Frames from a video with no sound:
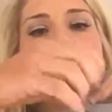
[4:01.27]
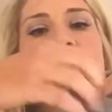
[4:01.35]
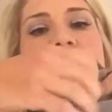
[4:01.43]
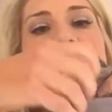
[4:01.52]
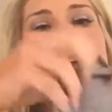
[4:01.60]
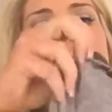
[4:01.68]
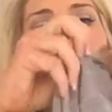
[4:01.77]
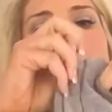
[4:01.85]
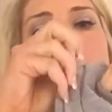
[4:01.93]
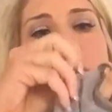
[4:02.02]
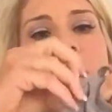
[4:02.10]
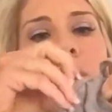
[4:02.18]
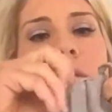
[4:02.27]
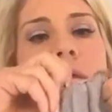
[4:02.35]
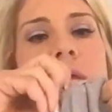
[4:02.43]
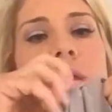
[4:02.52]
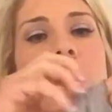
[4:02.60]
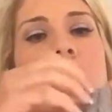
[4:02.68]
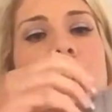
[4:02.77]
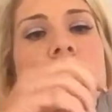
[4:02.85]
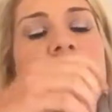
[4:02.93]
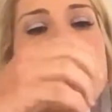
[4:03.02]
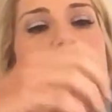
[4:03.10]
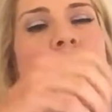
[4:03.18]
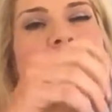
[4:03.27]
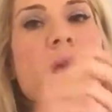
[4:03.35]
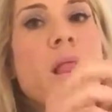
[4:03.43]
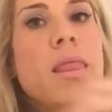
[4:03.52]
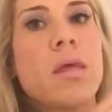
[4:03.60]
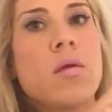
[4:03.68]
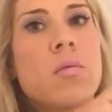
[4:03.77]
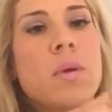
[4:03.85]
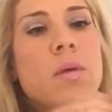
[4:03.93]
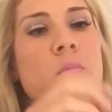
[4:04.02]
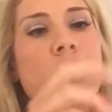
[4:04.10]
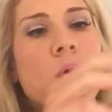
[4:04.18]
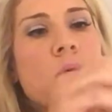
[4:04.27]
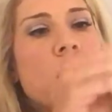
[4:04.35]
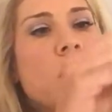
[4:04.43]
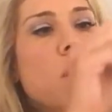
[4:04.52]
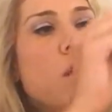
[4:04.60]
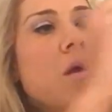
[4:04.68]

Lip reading: it down if you want a little bit more